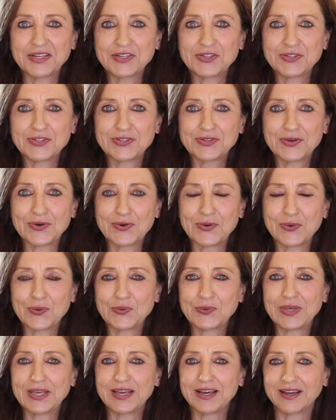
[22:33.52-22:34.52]
So
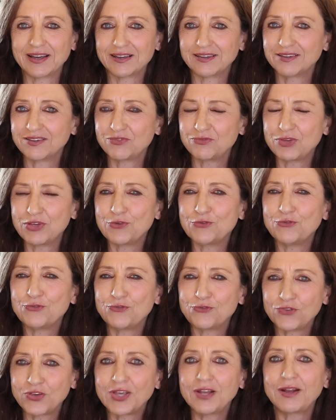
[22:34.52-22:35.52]
we are we
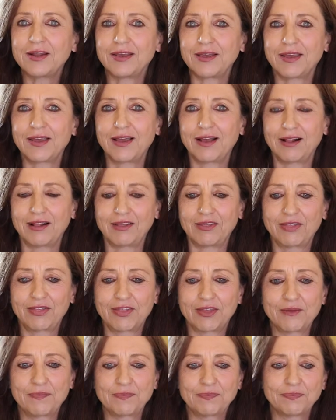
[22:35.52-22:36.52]
feeling health.
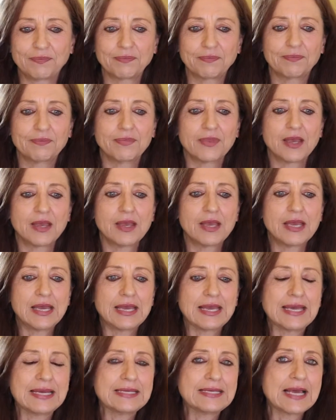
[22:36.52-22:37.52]

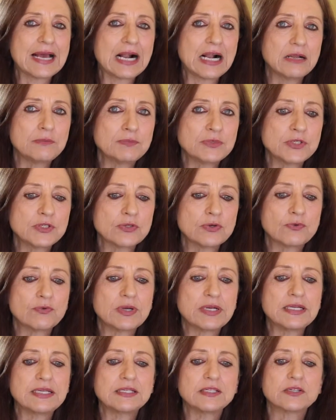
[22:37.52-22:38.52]
It helps to
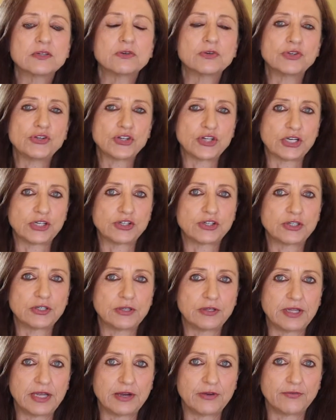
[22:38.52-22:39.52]
release
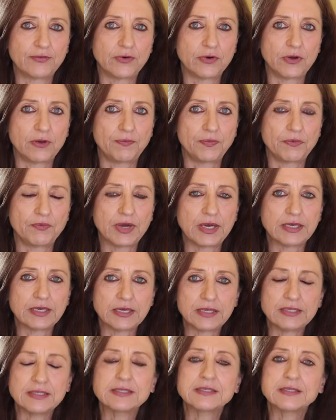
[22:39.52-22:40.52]
congestion, therefore, right,
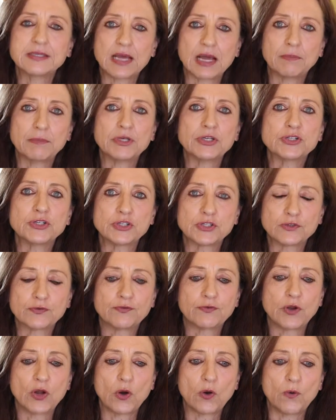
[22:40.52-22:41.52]
and establishes
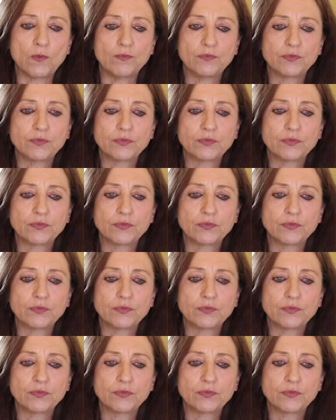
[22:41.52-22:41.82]
flow.